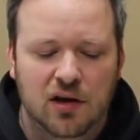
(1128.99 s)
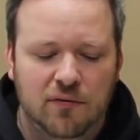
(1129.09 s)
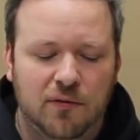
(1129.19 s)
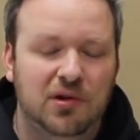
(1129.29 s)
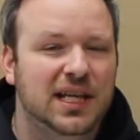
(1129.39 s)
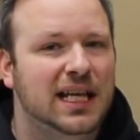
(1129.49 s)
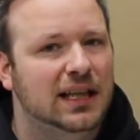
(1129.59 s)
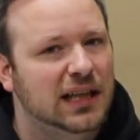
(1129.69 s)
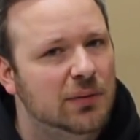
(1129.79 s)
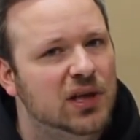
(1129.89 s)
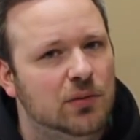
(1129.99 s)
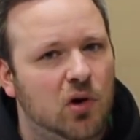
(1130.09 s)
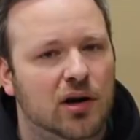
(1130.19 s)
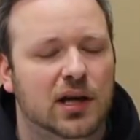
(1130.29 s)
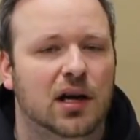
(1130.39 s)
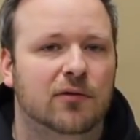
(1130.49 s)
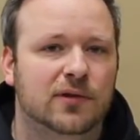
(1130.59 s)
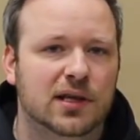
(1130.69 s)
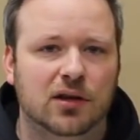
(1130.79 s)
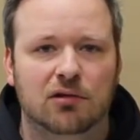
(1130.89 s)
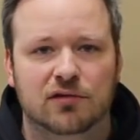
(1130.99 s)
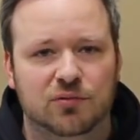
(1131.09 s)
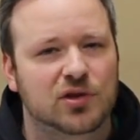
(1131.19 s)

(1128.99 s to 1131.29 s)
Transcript: for the limited market of reloaders,